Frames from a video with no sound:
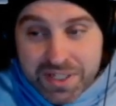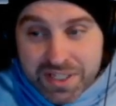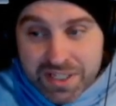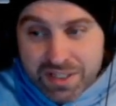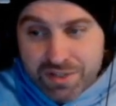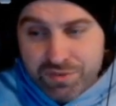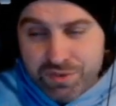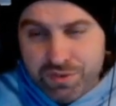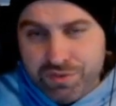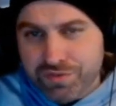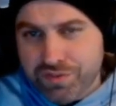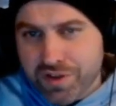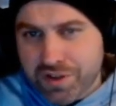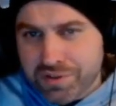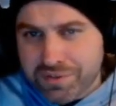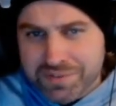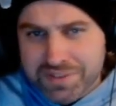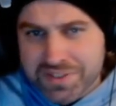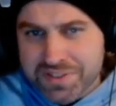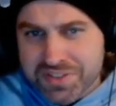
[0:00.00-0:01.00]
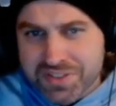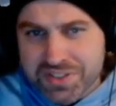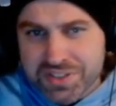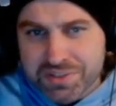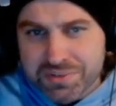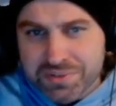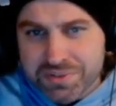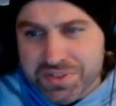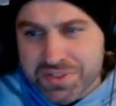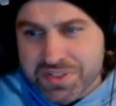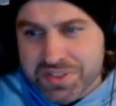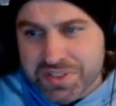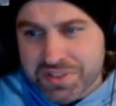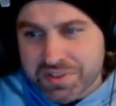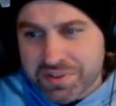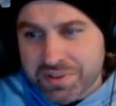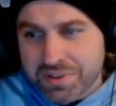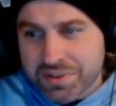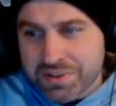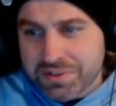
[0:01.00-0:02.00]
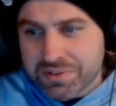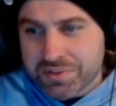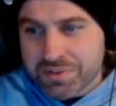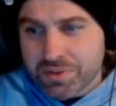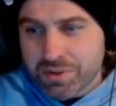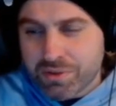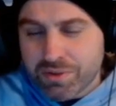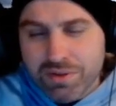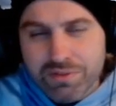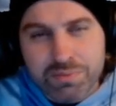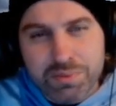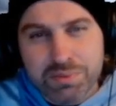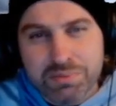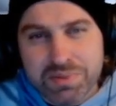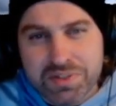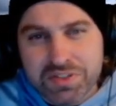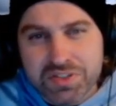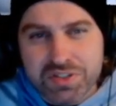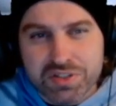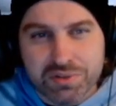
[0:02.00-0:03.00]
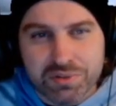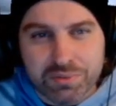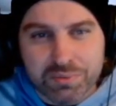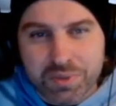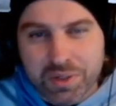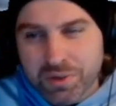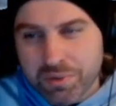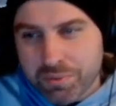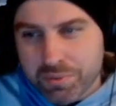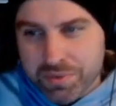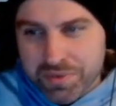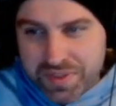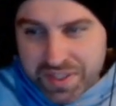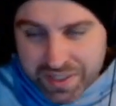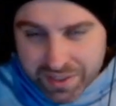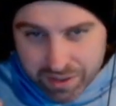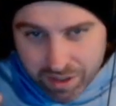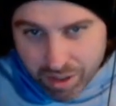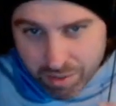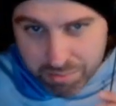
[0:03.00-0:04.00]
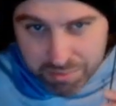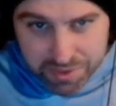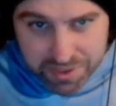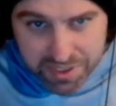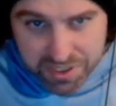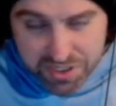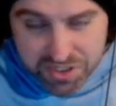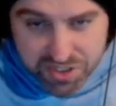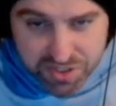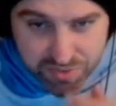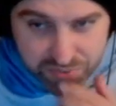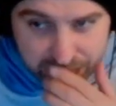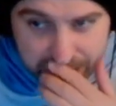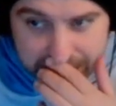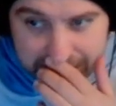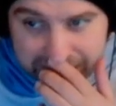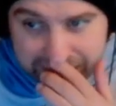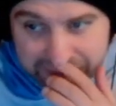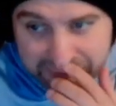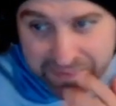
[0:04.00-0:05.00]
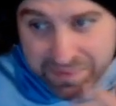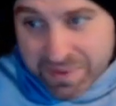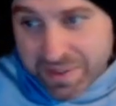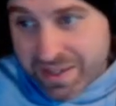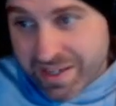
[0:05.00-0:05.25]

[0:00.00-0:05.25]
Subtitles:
If you follow that series at all, you know I've been messing around with that combination right there,